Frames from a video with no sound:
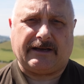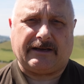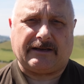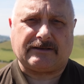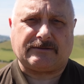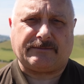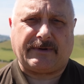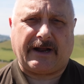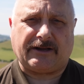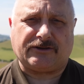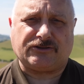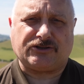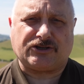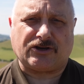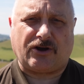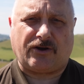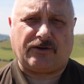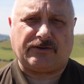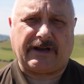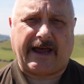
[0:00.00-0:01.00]
as
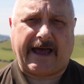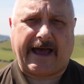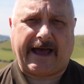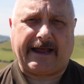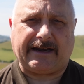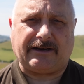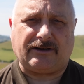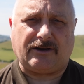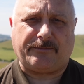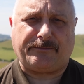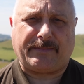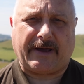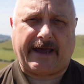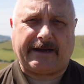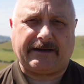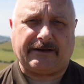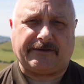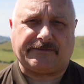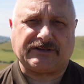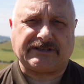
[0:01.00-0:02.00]
Mélenchon and Le
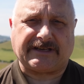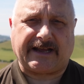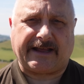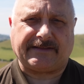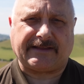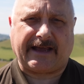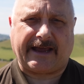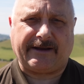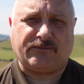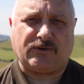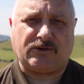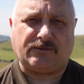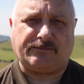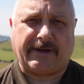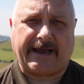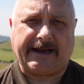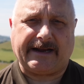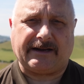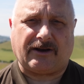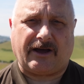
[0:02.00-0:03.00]
Pen have said they will
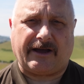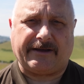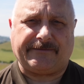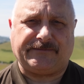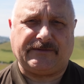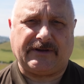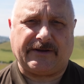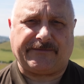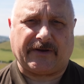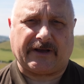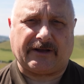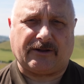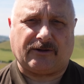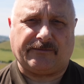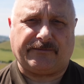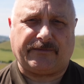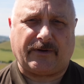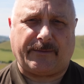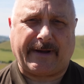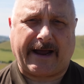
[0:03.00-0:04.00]
make life
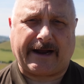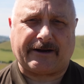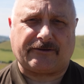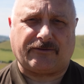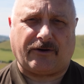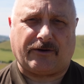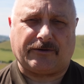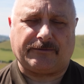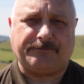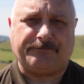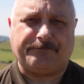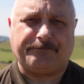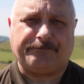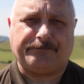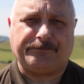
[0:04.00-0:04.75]
difficult for Macron.